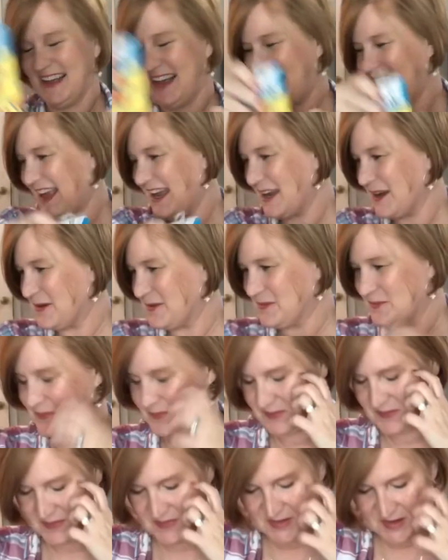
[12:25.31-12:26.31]
I like them.
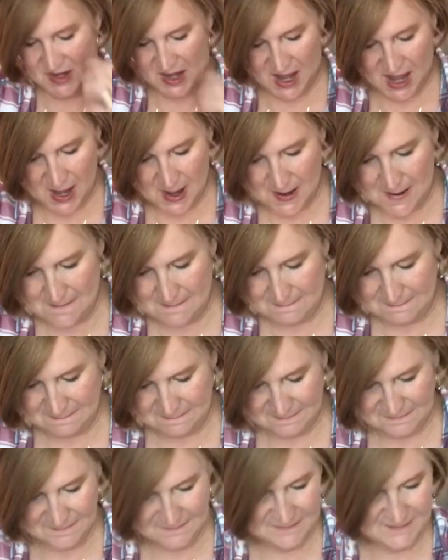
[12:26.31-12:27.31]
Okay.
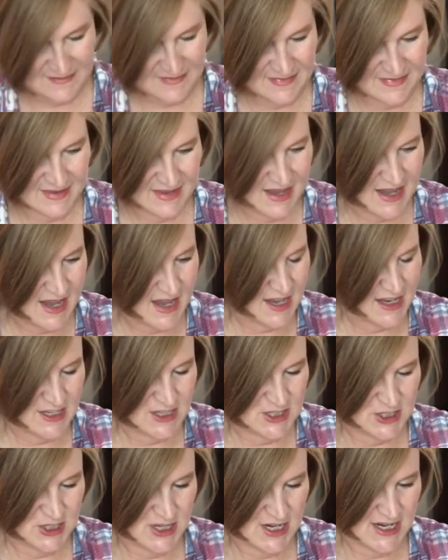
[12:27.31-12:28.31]

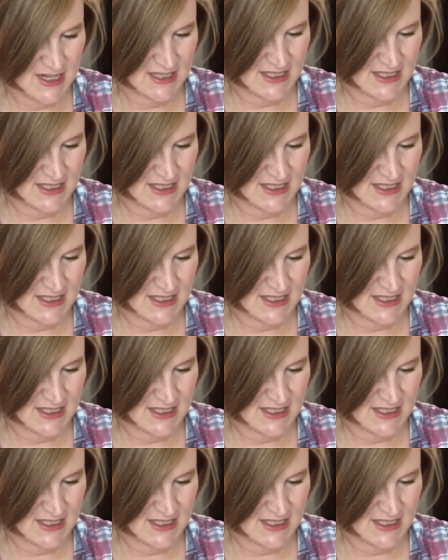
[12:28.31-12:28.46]
She